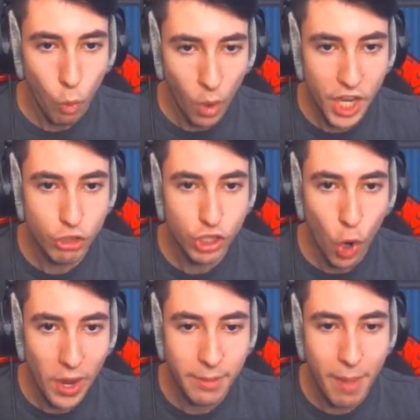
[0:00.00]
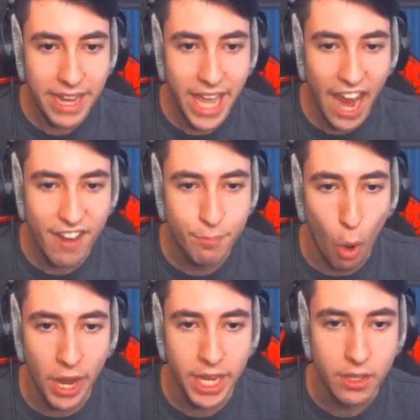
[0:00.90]
What are you doing in my cave,
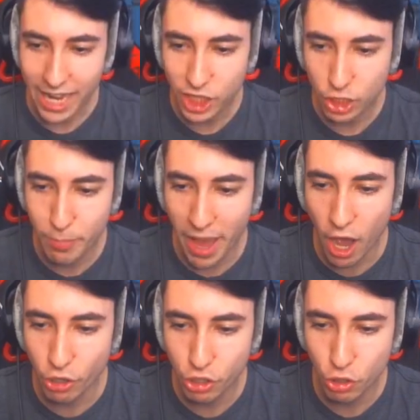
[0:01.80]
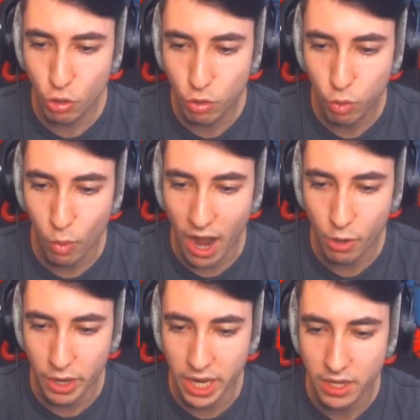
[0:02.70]
boy? I smell you,
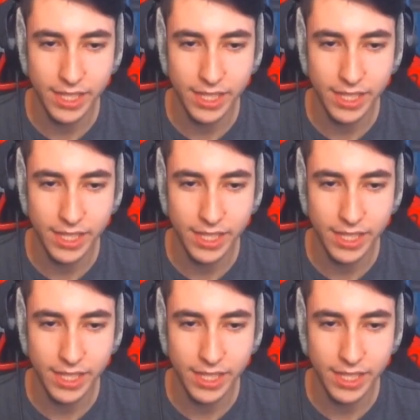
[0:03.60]
Wahooey.